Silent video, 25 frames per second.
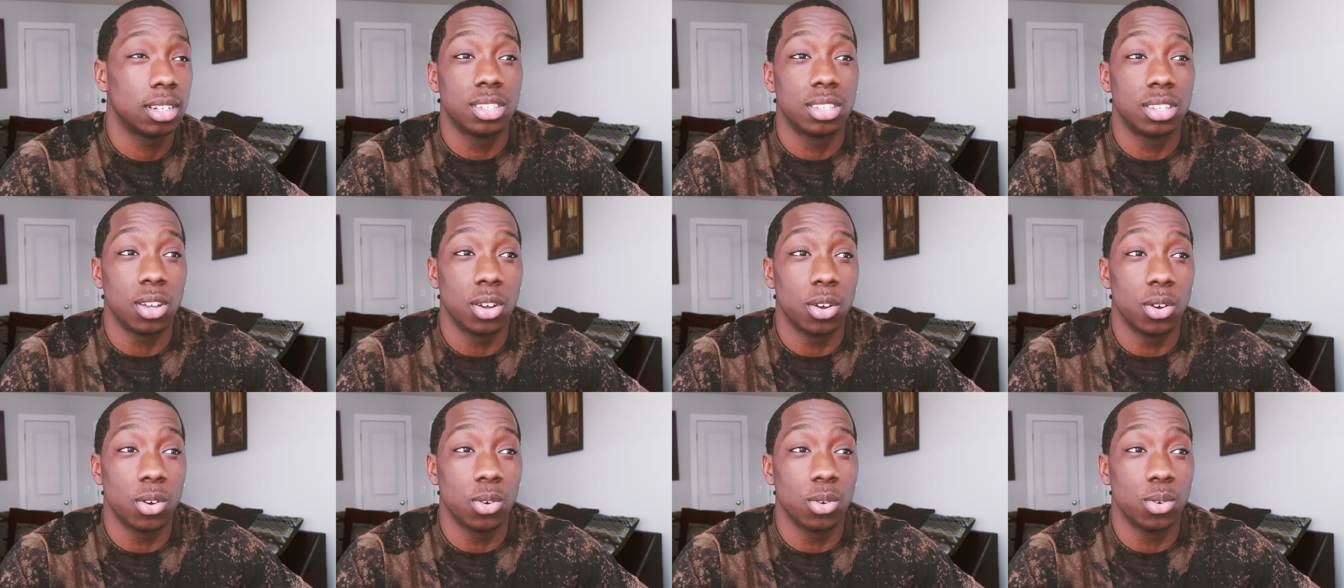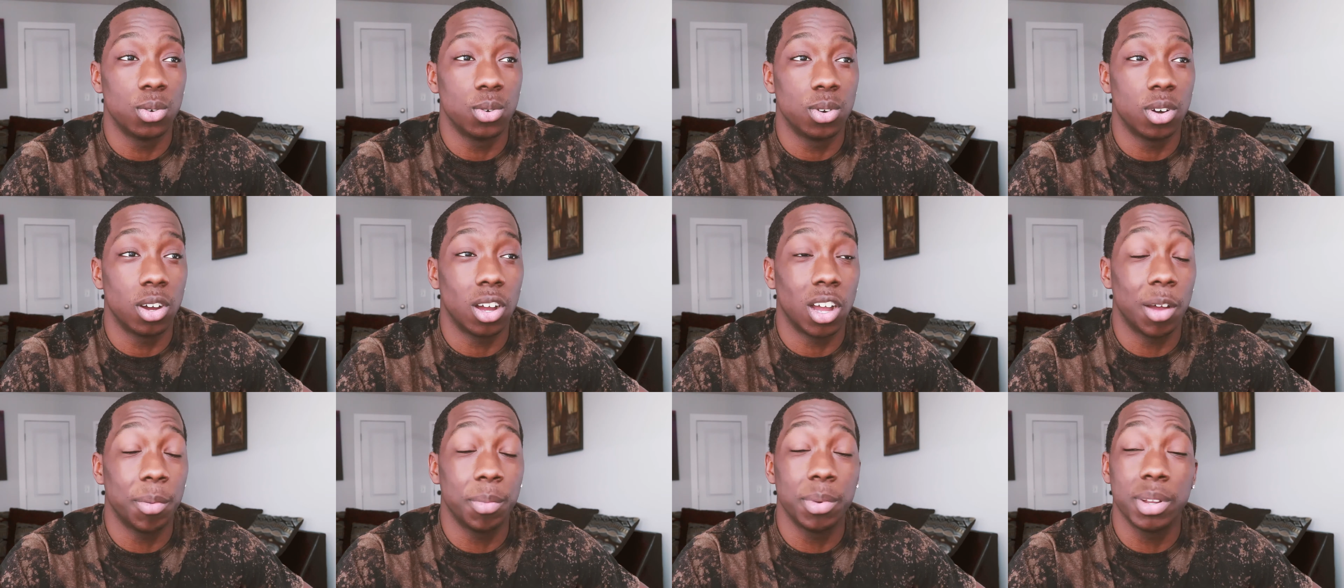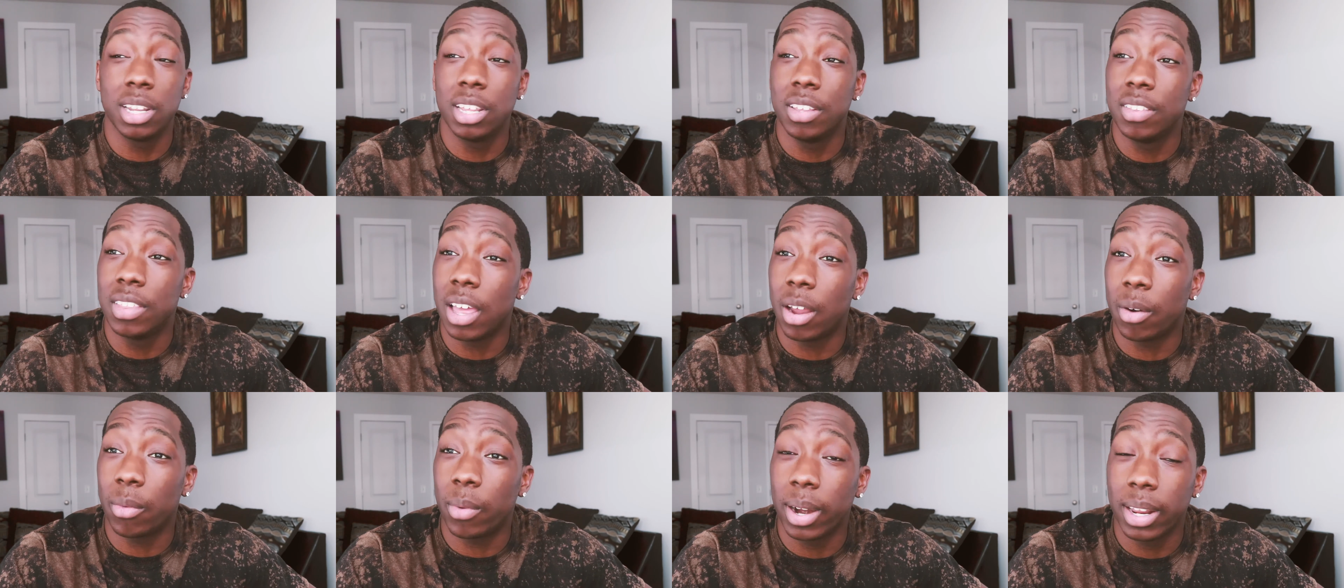So I'm gonna
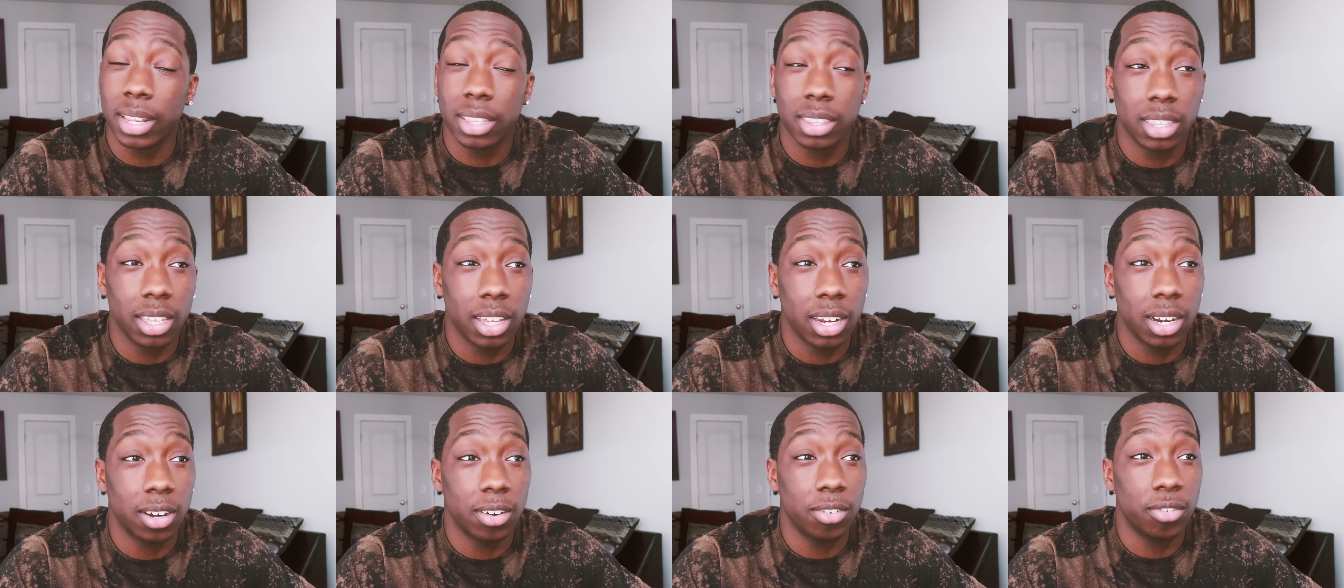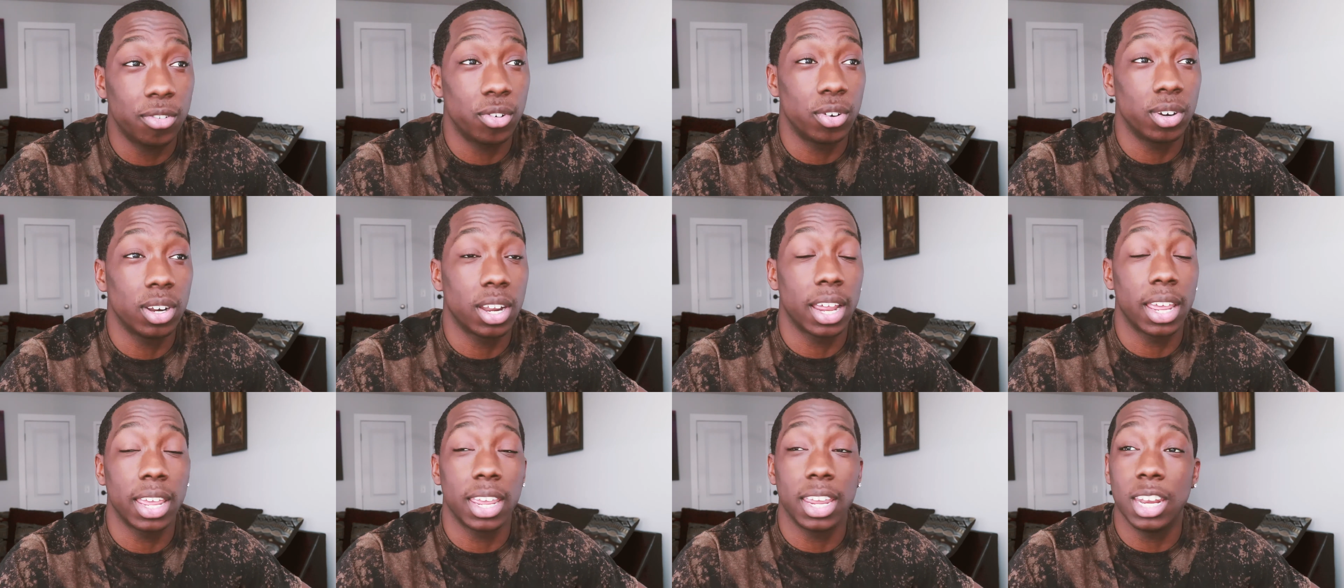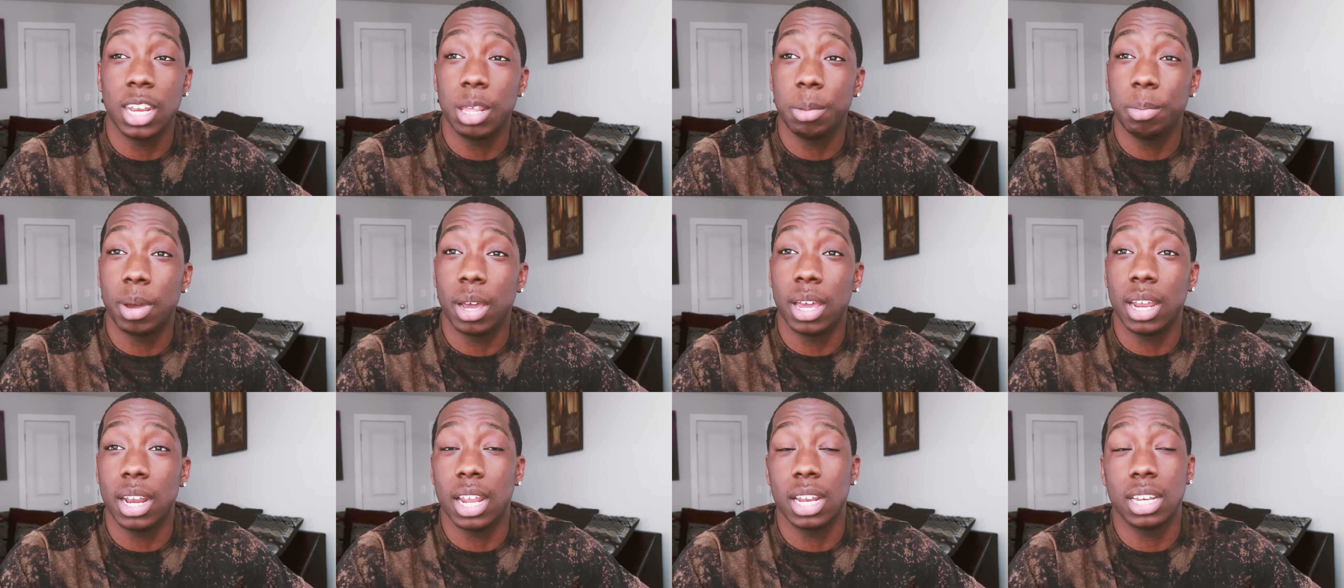leave that right there for like
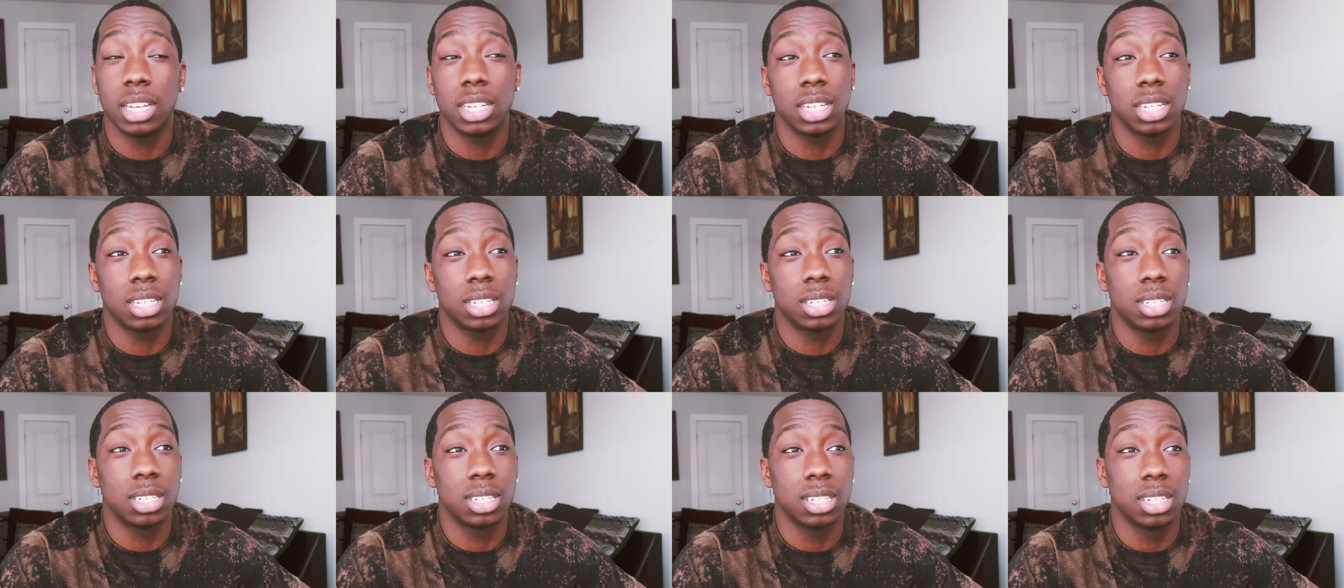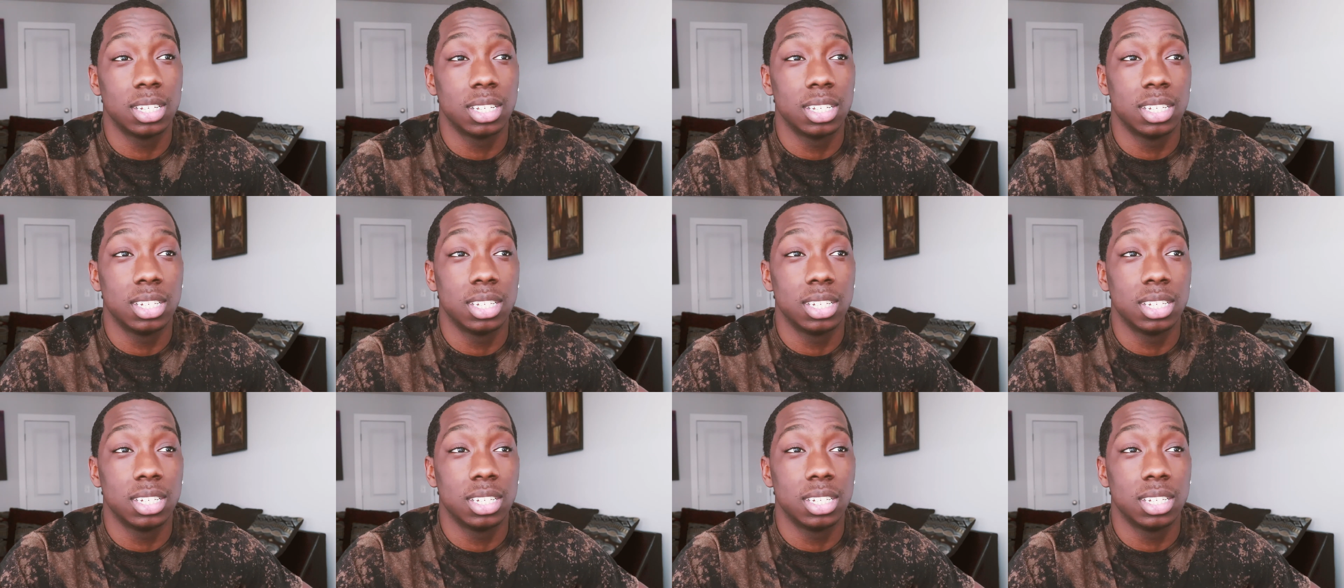anybody that just